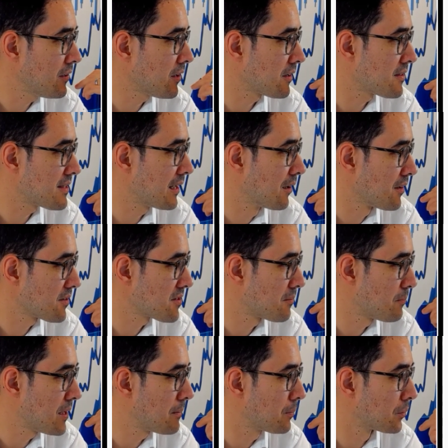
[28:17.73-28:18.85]
You can see lots of
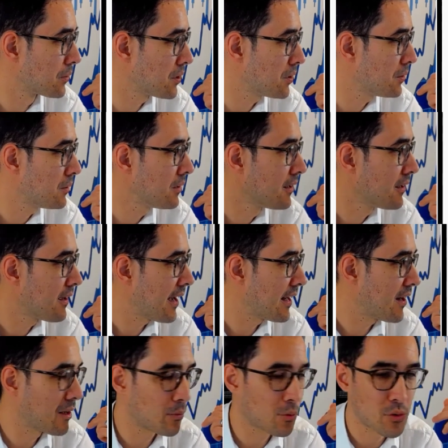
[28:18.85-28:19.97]
people do, and
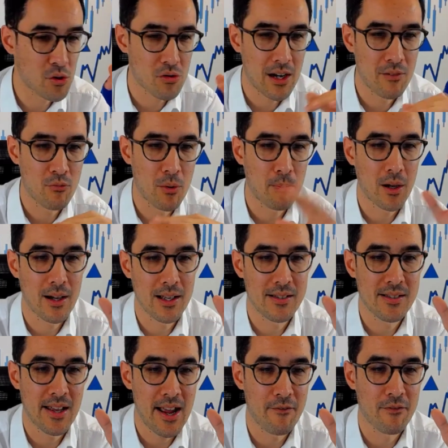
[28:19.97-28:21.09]
I will try and reply
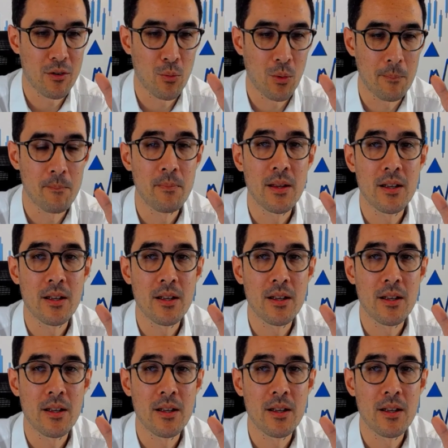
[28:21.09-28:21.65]
to everyone.